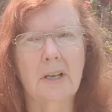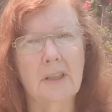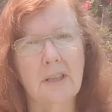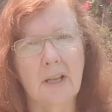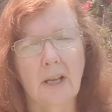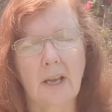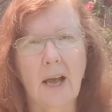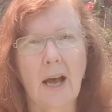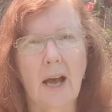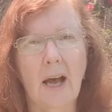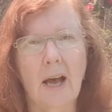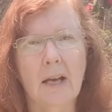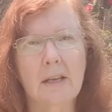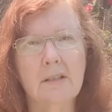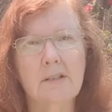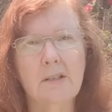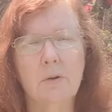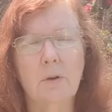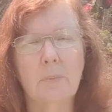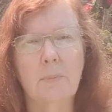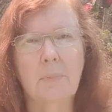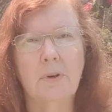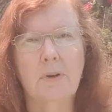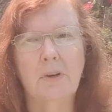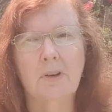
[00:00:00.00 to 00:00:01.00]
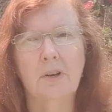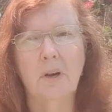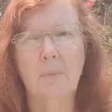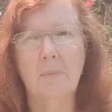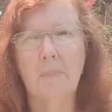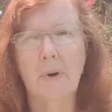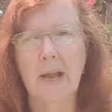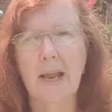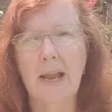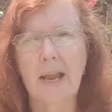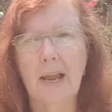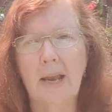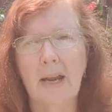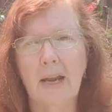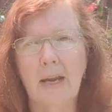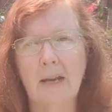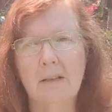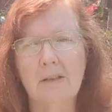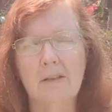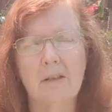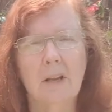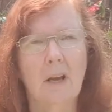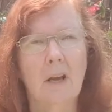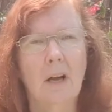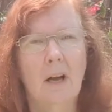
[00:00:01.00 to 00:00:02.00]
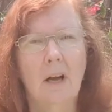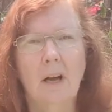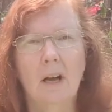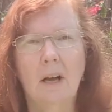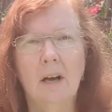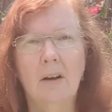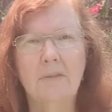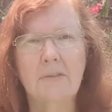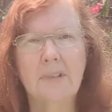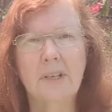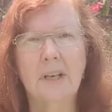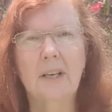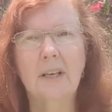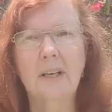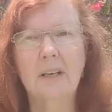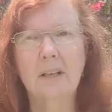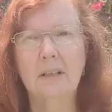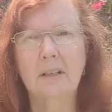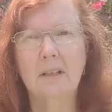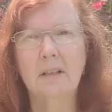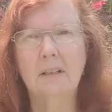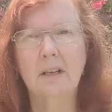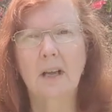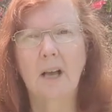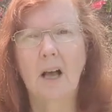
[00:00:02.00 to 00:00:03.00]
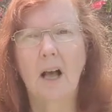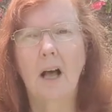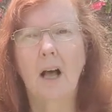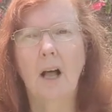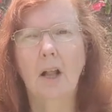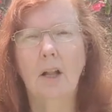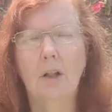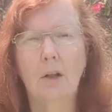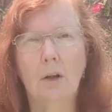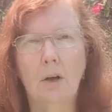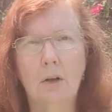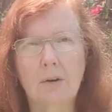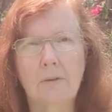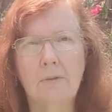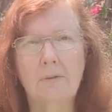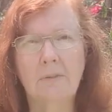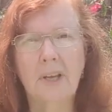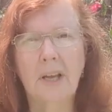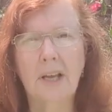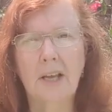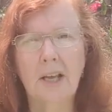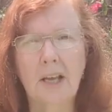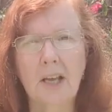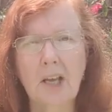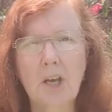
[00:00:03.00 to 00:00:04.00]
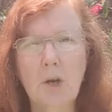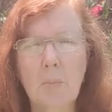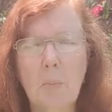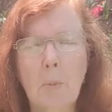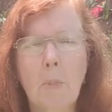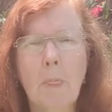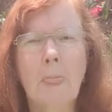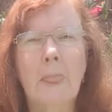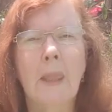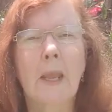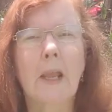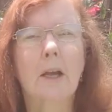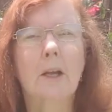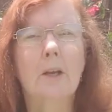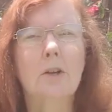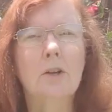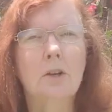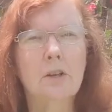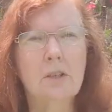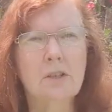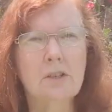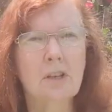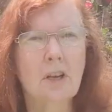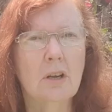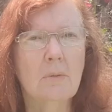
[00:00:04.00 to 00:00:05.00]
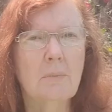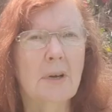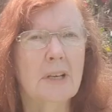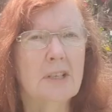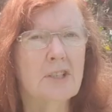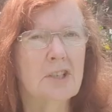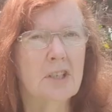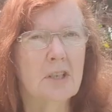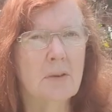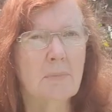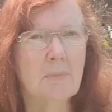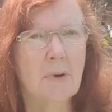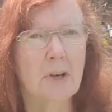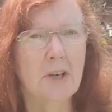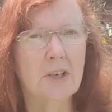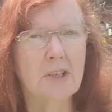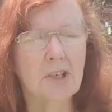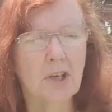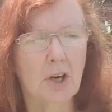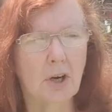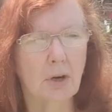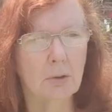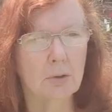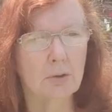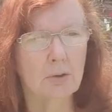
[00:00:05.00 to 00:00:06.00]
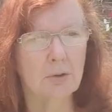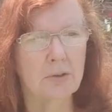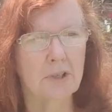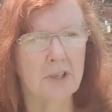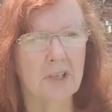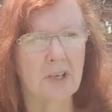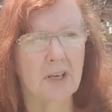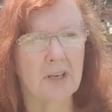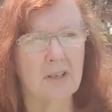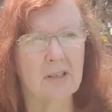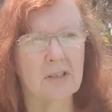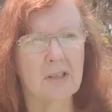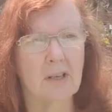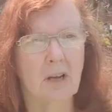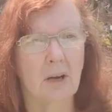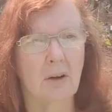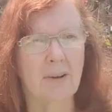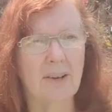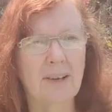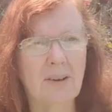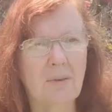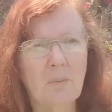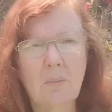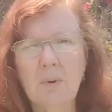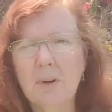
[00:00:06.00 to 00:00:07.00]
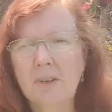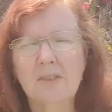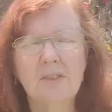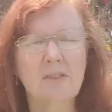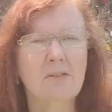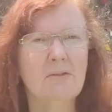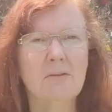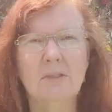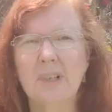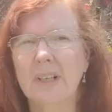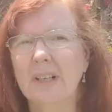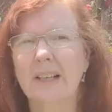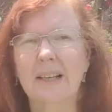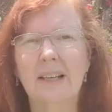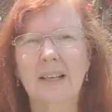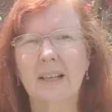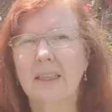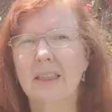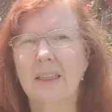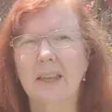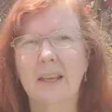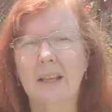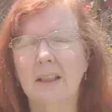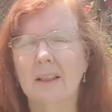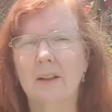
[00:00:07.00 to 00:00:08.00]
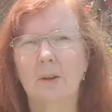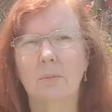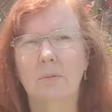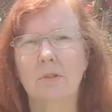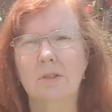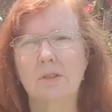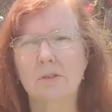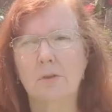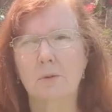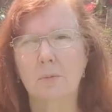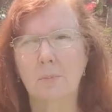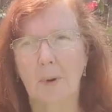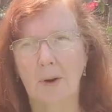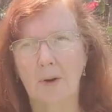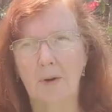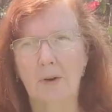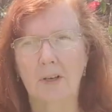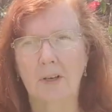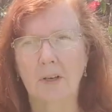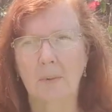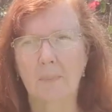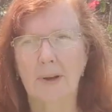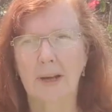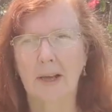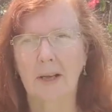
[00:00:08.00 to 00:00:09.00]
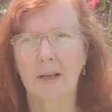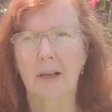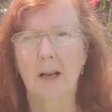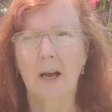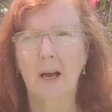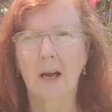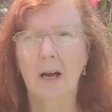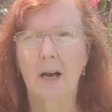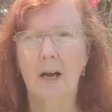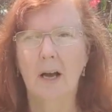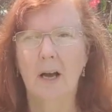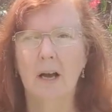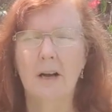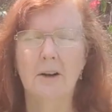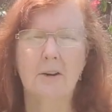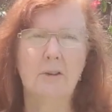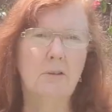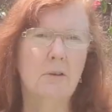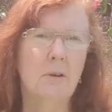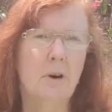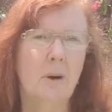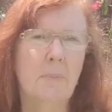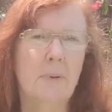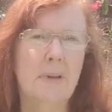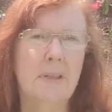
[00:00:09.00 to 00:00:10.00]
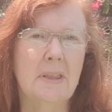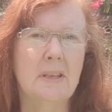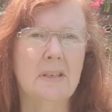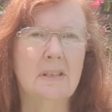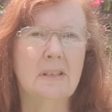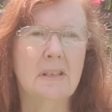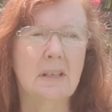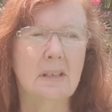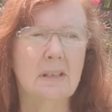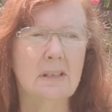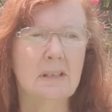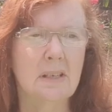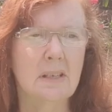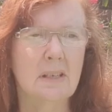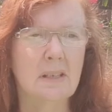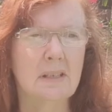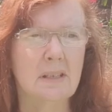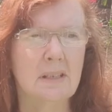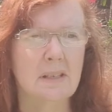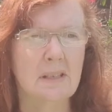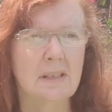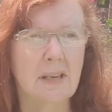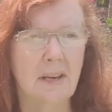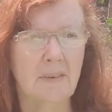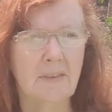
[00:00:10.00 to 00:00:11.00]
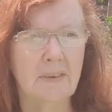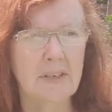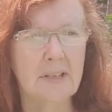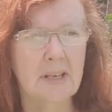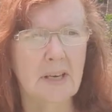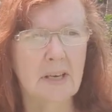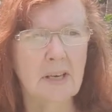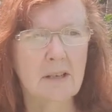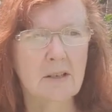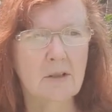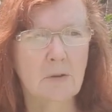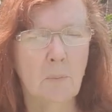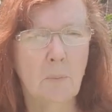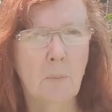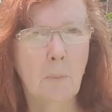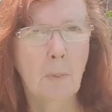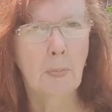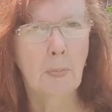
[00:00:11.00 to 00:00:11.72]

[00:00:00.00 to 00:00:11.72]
in the car, so I put it on my hands. I've taken a lot of care, not so much in my childhood years, so it wasn't really a thing that was spoken about. I grew up in the 60s and 70s,